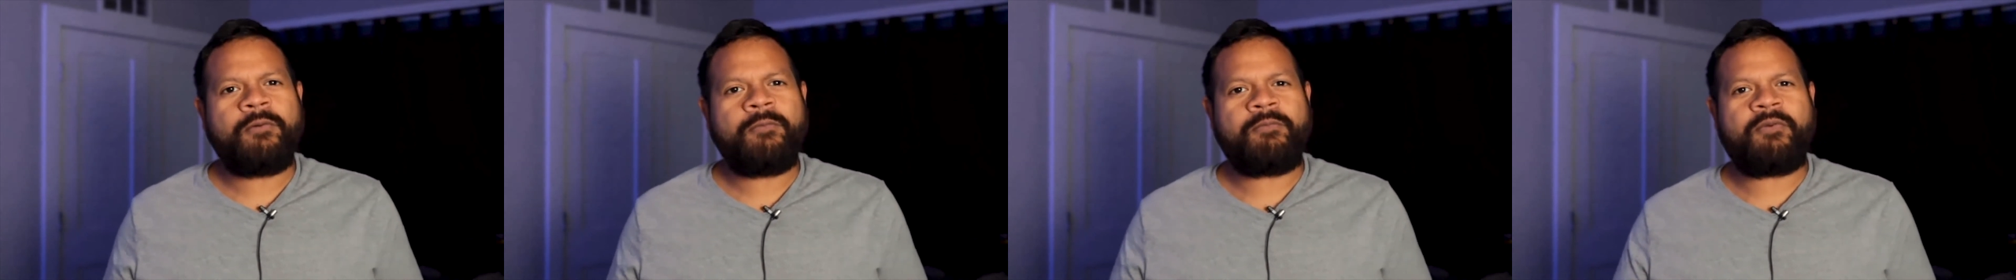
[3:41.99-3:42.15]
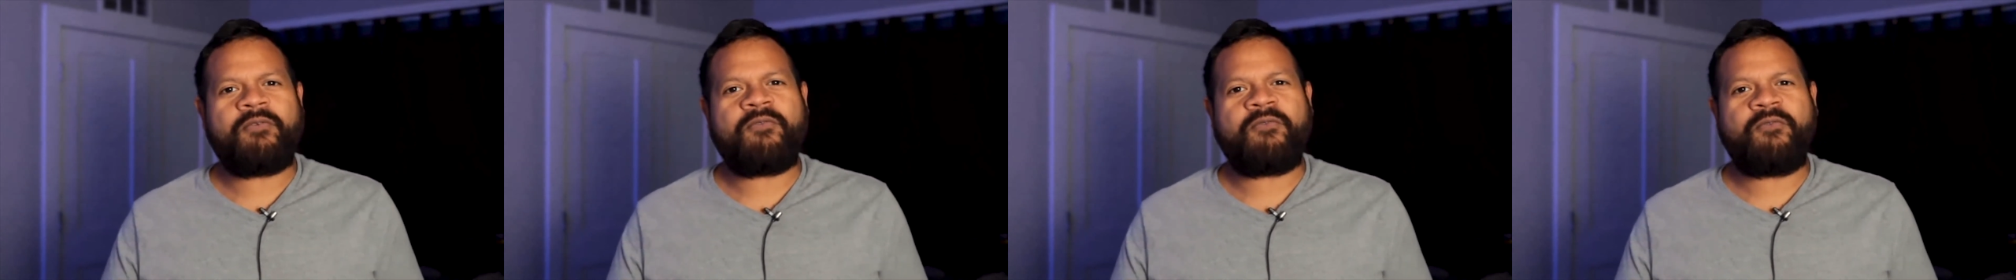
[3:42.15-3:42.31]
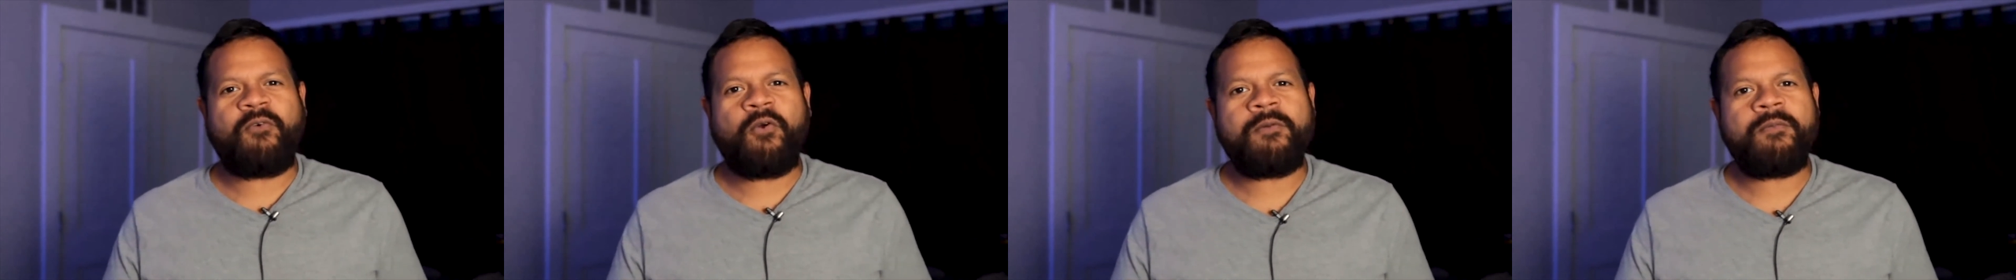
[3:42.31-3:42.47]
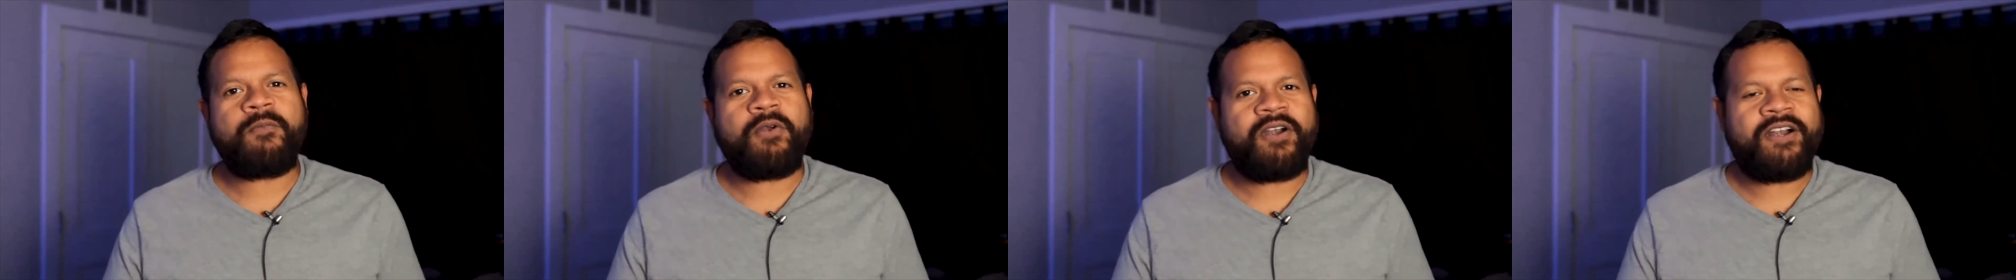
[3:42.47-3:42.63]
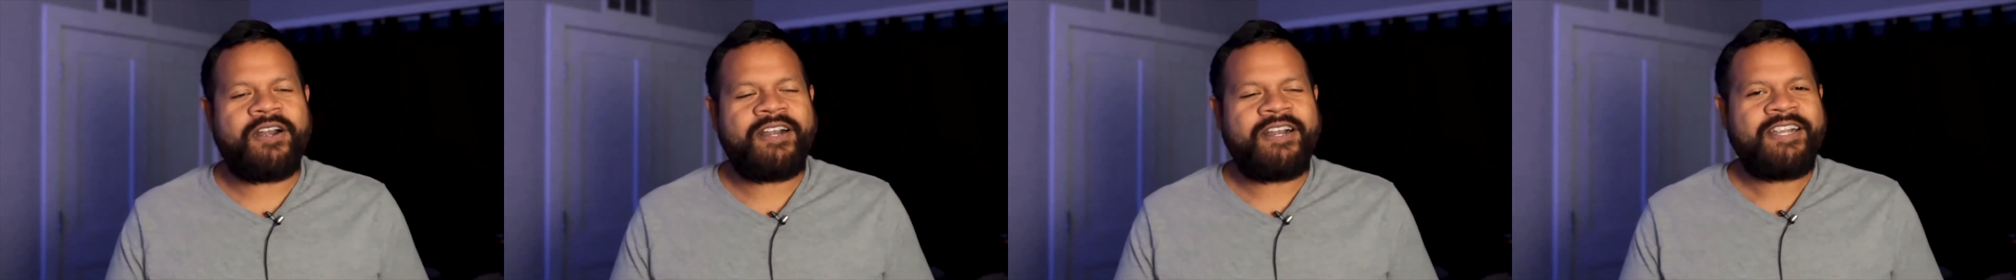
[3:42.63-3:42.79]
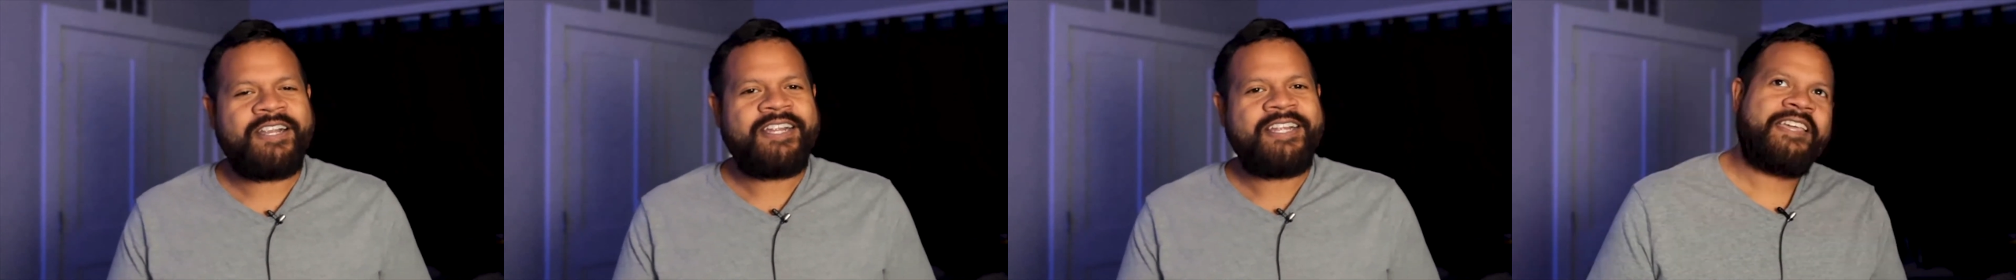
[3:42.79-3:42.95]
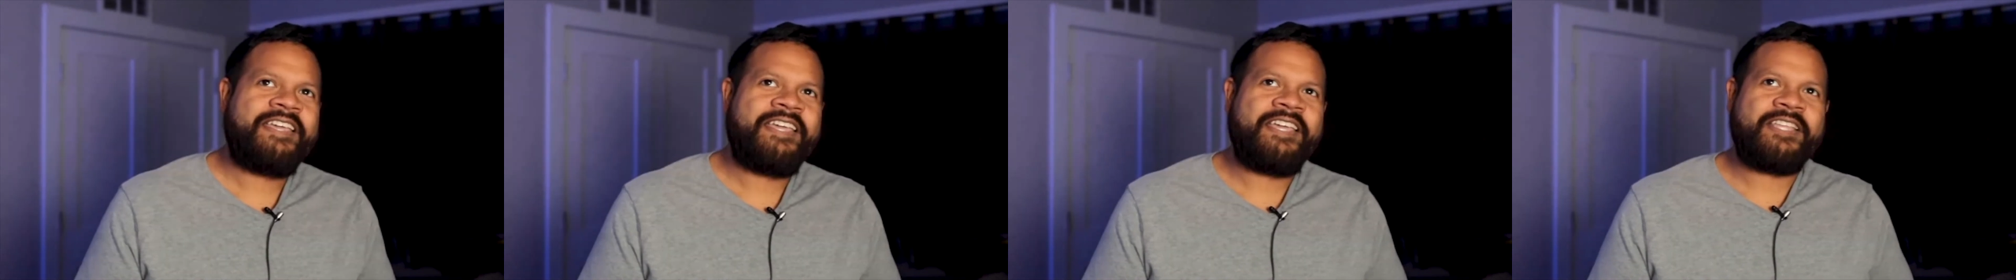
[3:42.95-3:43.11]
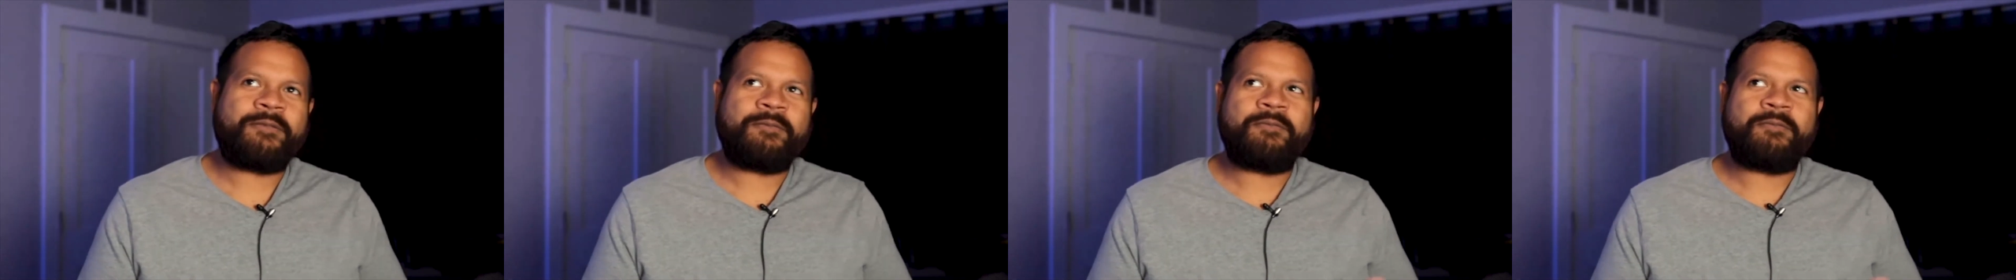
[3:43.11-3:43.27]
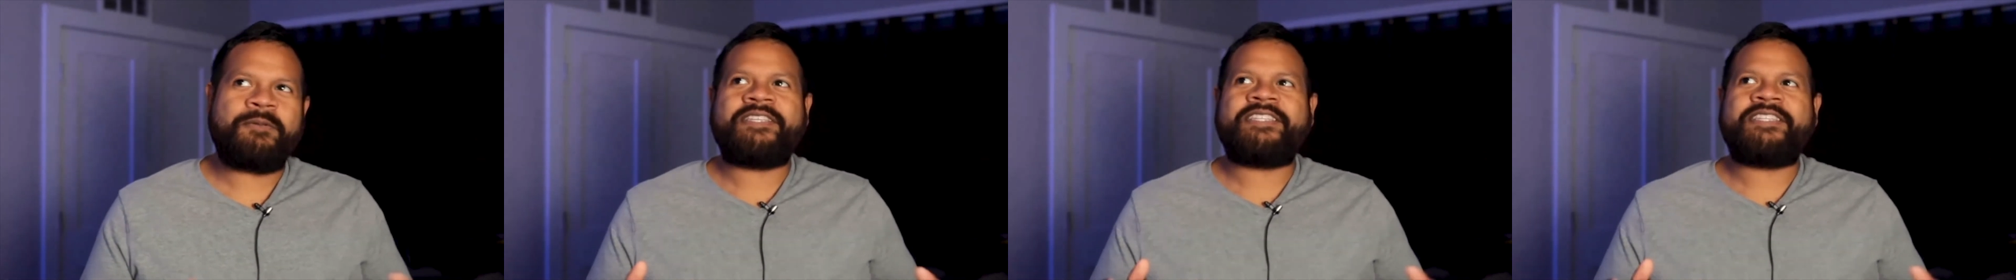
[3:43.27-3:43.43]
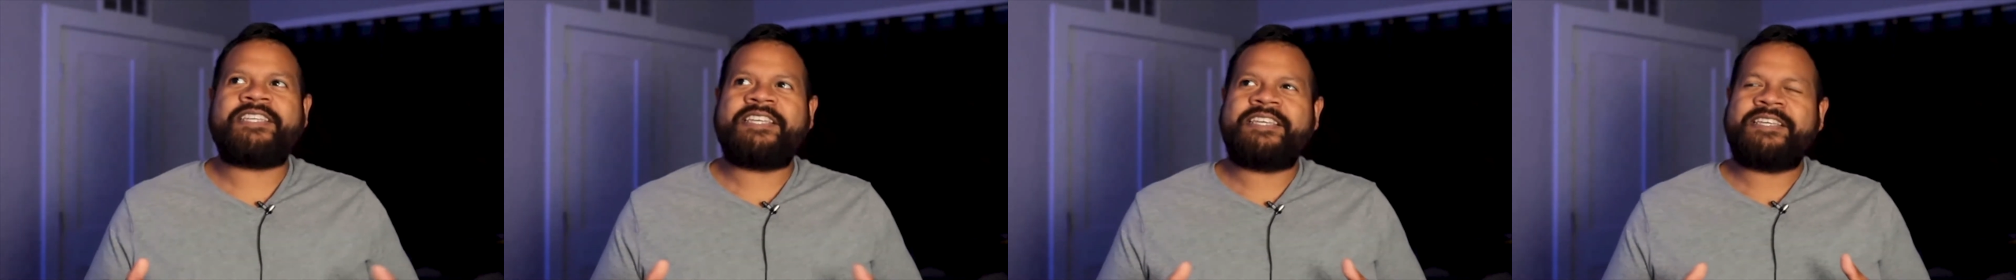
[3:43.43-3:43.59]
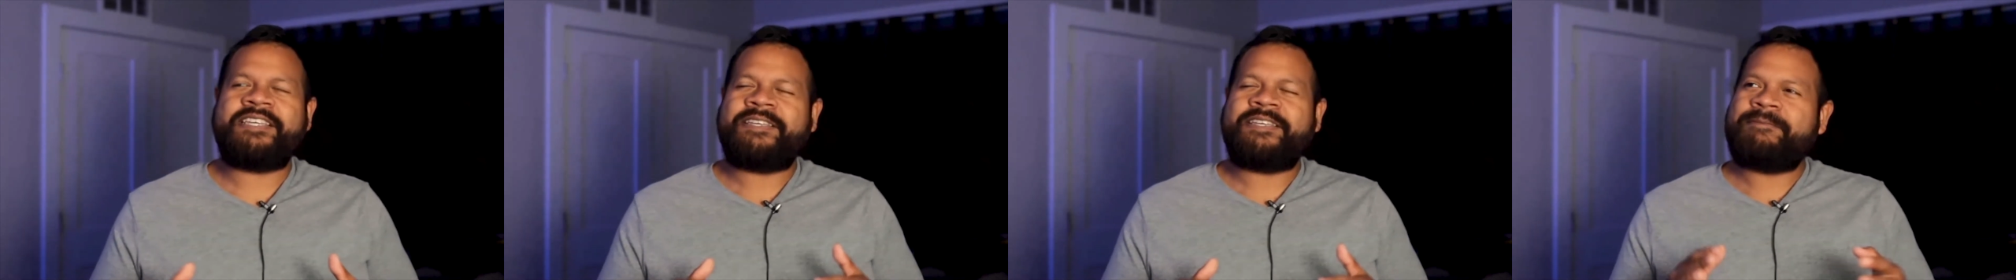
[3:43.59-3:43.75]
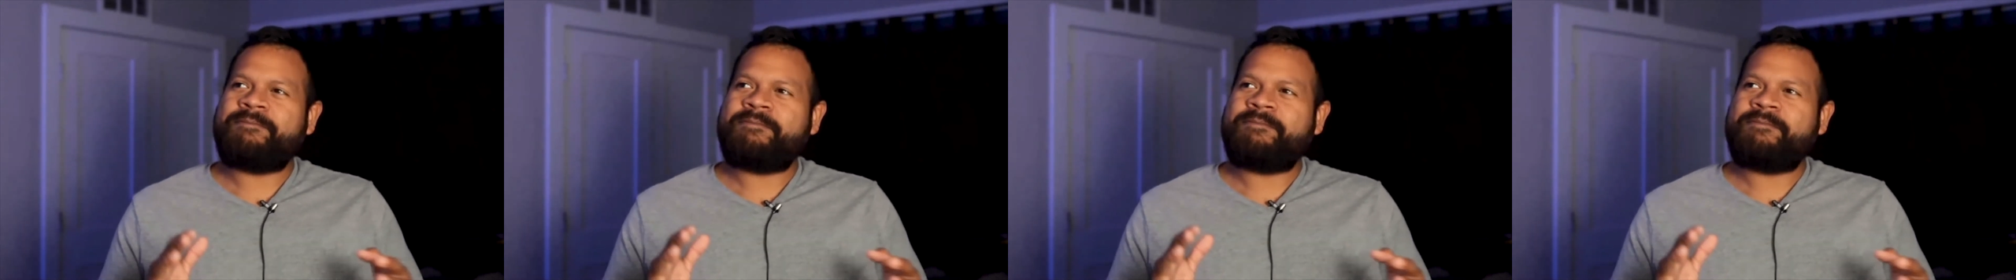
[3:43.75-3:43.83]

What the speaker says: performer. You have to see,